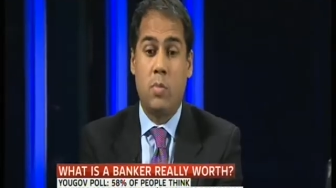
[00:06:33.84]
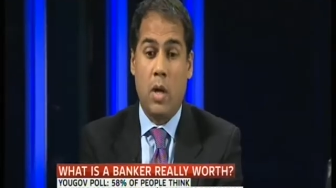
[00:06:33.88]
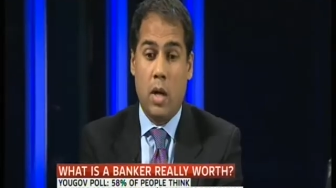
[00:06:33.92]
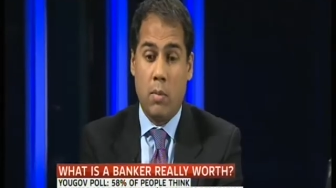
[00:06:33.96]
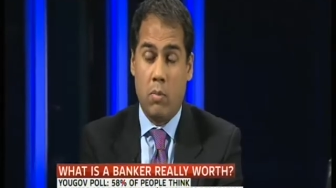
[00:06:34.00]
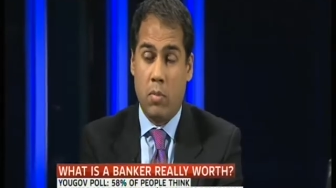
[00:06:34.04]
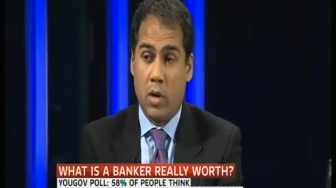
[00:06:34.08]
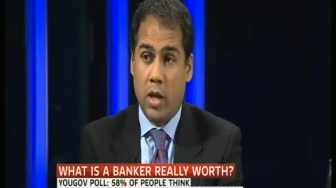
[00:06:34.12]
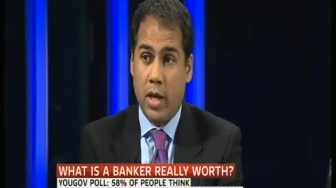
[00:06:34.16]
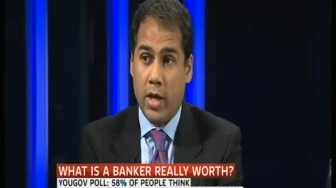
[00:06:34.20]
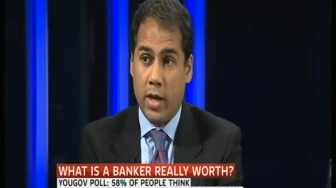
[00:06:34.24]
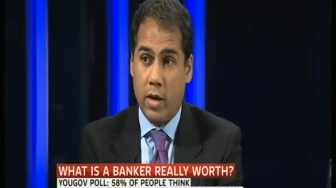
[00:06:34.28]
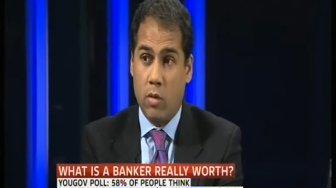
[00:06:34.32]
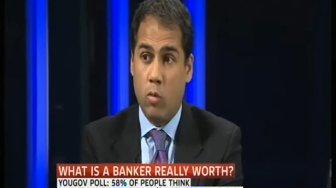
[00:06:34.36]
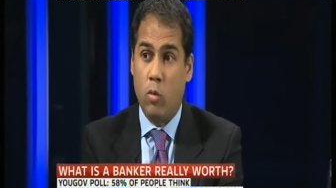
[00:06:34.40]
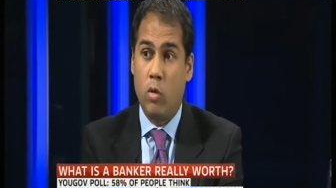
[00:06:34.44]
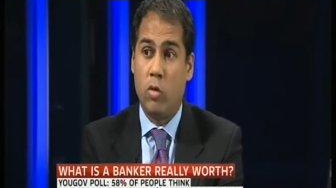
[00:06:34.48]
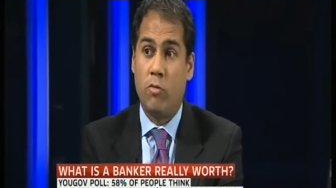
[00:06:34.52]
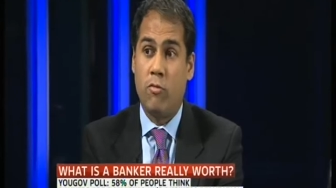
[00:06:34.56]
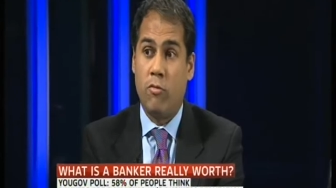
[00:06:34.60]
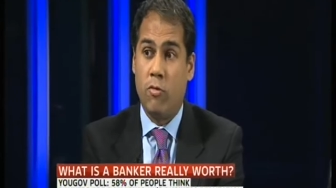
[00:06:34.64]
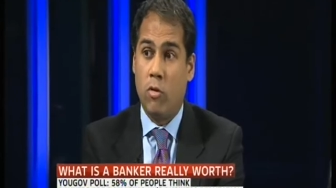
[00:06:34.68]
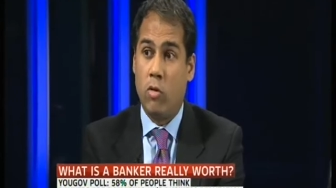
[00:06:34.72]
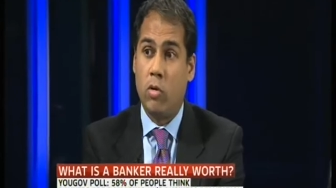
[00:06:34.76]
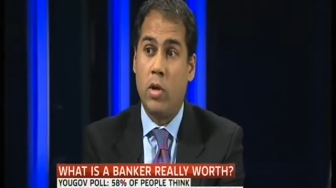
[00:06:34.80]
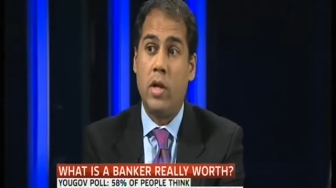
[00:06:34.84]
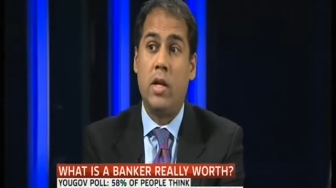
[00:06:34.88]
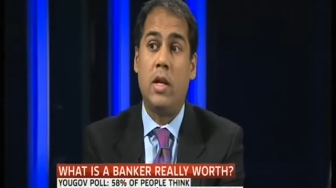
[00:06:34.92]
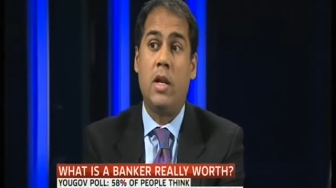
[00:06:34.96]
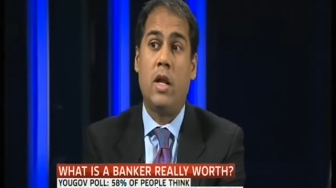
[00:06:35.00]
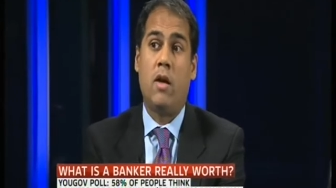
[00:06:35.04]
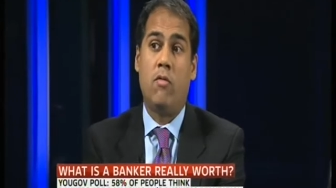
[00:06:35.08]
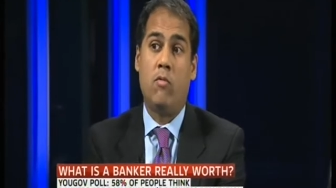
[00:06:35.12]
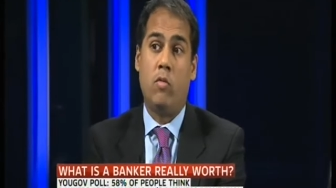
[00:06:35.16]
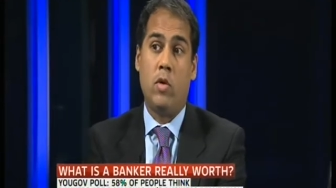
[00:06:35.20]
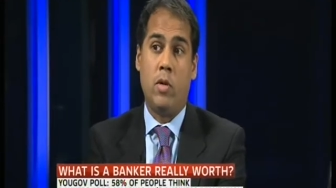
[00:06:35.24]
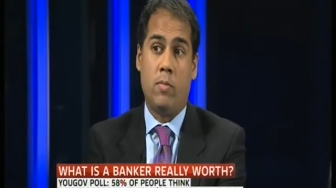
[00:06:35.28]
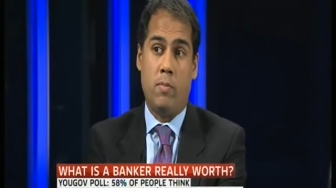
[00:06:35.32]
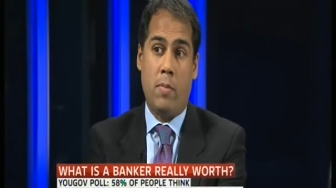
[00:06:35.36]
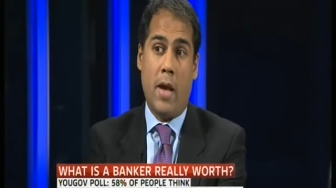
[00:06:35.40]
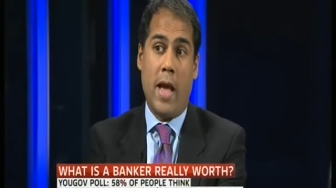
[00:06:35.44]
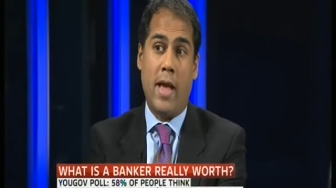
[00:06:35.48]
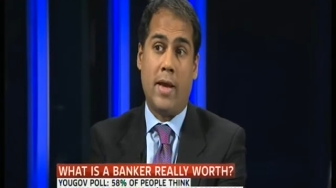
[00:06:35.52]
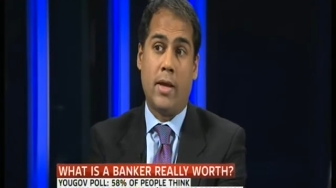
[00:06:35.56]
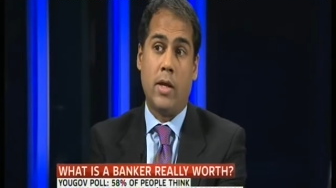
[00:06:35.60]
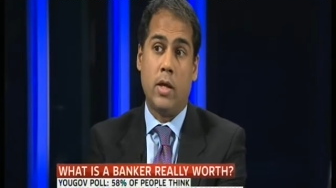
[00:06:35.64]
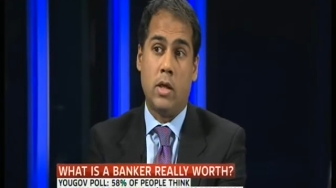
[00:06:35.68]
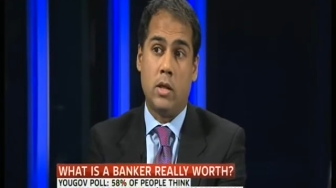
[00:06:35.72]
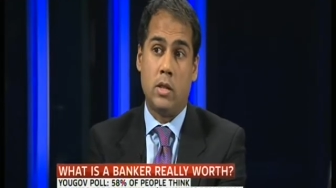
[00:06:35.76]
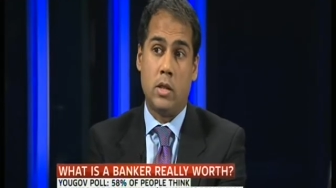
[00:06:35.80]
public would fall in love with
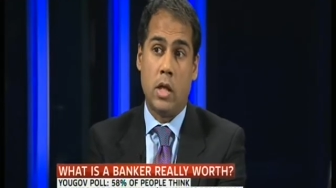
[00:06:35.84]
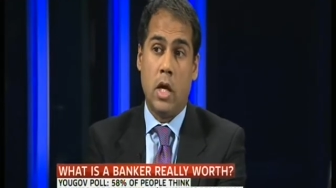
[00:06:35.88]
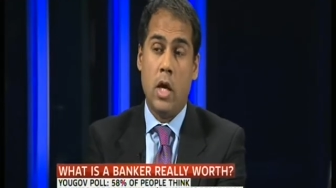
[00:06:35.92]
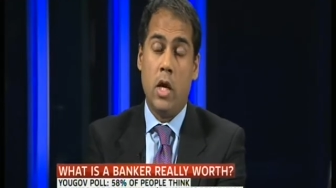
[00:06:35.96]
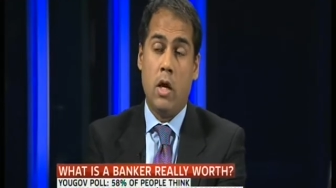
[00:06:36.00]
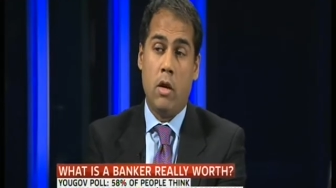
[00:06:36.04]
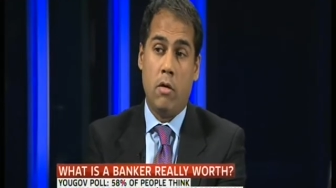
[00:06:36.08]
bankers.